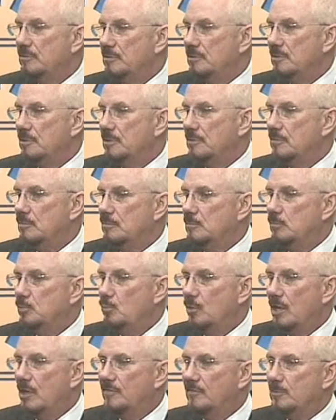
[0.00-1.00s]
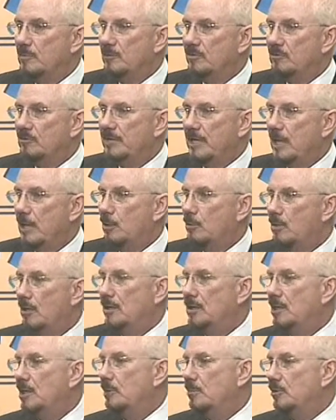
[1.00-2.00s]
Uh, one of them is down
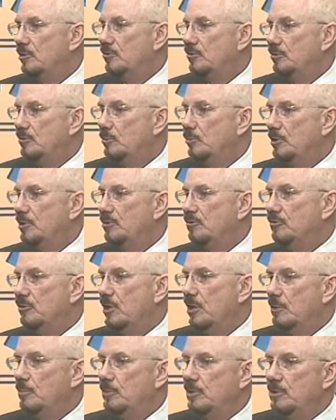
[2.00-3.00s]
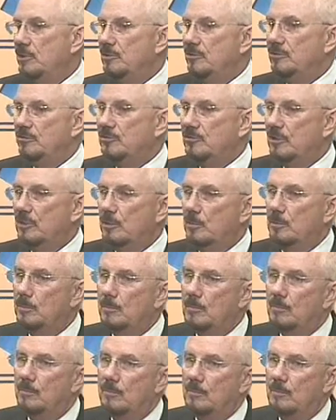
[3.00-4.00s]
right now because of the redesign, but it's um,
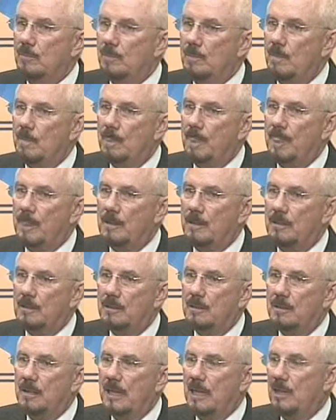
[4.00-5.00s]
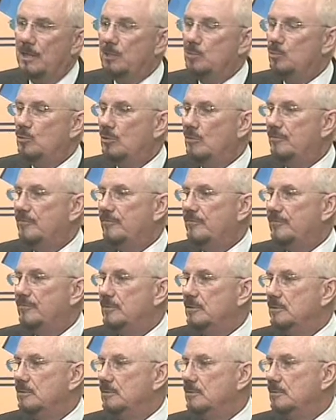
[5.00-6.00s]
Howlin' Wolf
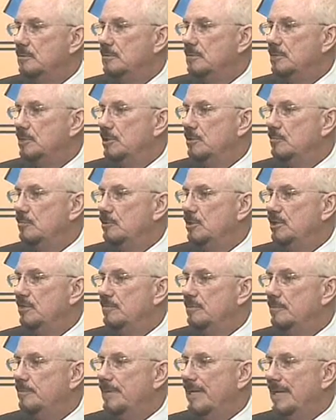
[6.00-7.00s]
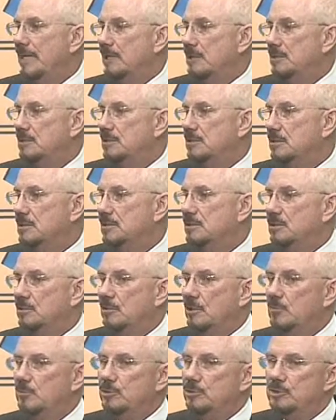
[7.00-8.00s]
didn't believe in banks. He's the
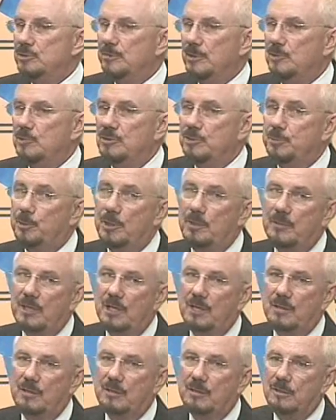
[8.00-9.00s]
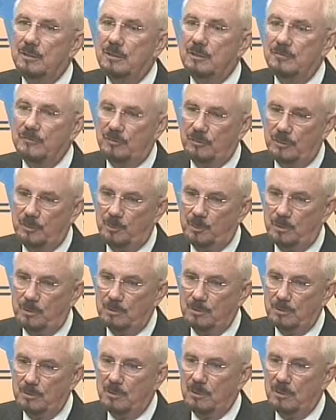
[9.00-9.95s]
great bluesman, which put him ahead of the curve. Sorry, Paul.